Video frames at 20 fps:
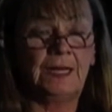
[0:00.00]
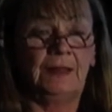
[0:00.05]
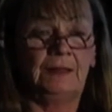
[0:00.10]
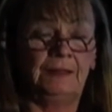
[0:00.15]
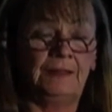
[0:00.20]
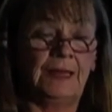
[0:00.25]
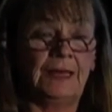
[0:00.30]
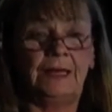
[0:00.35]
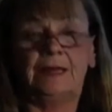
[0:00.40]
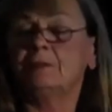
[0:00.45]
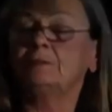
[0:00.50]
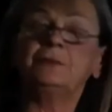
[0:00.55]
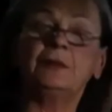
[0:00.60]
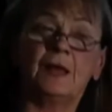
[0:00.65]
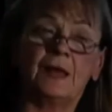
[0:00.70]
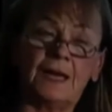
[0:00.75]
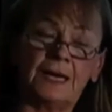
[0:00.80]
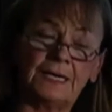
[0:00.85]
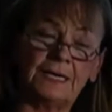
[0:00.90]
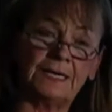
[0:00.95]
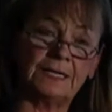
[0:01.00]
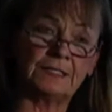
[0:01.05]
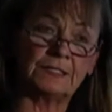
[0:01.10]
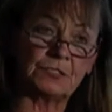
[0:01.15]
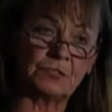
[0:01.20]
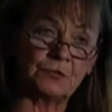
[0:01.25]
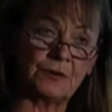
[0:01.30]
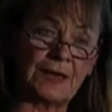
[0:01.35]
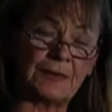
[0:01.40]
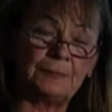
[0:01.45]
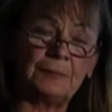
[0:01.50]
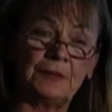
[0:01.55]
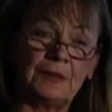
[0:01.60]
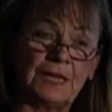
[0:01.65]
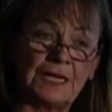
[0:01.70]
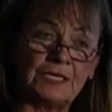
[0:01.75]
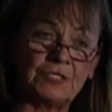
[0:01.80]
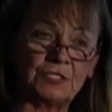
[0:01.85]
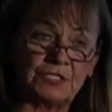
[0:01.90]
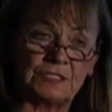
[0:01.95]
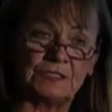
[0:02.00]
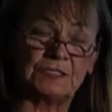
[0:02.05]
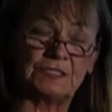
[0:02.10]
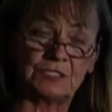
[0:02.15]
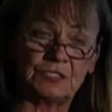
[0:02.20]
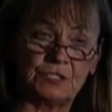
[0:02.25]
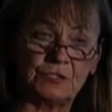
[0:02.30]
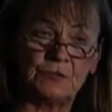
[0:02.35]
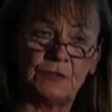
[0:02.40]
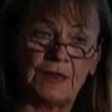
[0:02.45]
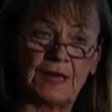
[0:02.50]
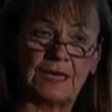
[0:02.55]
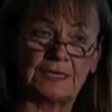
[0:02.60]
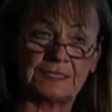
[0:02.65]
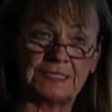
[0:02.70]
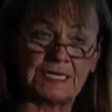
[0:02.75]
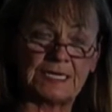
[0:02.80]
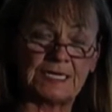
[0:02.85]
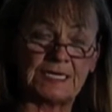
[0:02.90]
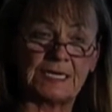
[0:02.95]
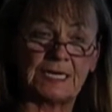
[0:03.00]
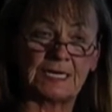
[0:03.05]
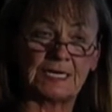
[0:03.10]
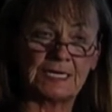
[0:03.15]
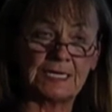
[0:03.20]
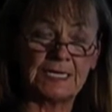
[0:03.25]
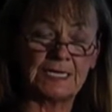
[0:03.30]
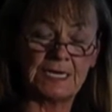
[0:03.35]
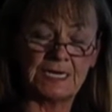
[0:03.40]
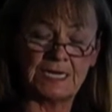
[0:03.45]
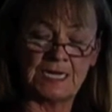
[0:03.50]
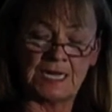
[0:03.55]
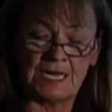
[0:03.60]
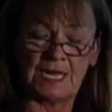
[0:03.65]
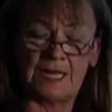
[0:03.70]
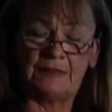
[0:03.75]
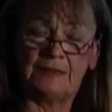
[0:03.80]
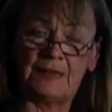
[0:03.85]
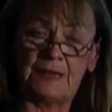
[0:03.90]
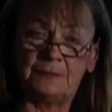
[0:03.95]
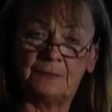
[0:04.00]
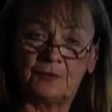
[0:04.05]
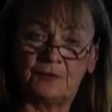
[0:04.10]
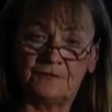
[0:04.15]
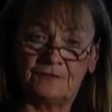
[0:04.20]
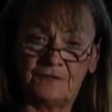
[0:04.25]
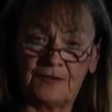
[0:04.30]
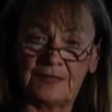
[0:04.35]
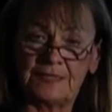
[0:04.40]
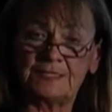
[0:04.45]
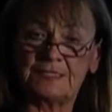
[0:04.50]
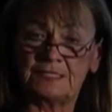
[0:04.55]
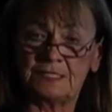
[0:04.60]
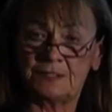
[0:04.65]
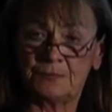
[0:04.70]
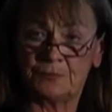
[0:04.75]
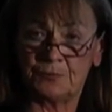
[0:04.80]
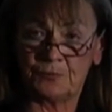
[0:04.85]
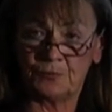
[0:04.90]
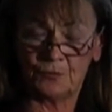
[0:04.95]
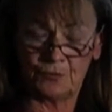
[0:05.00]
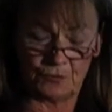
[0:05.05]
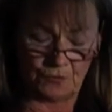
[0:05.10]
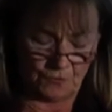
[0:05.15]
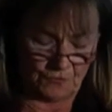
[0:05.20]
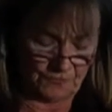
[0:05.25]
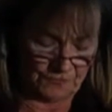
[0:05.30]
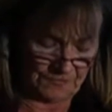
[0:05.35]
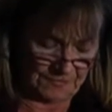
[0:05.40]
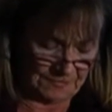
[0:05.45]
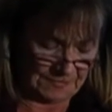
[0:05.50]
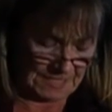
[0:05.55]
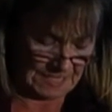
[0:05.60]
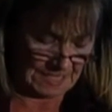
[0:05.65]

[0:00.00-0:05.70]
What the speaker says: They applied extrapolations to that data, and they professed to prove